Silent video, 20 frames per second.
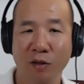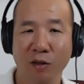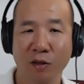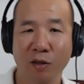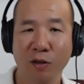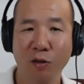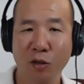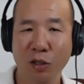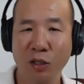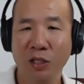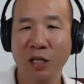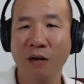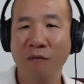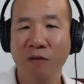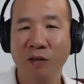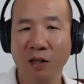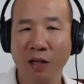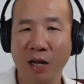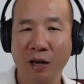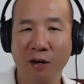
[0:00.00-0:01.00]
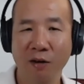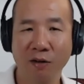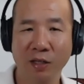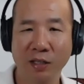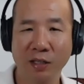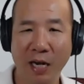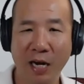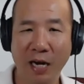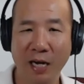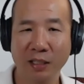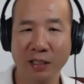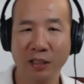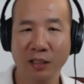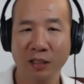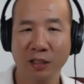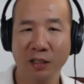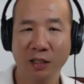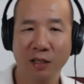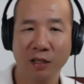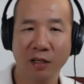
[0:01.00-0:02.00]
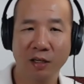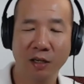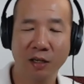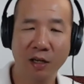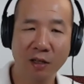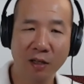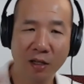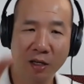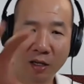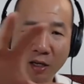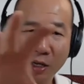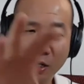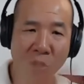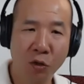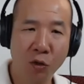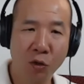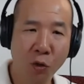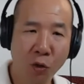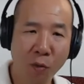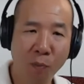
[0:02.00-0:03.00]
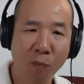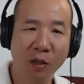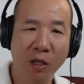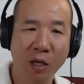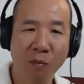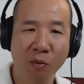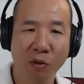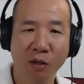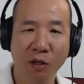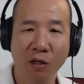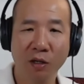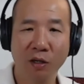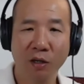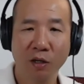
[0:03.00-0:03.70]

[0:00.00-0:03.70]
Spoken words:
You just have to align on the tasks. And then in your playbook,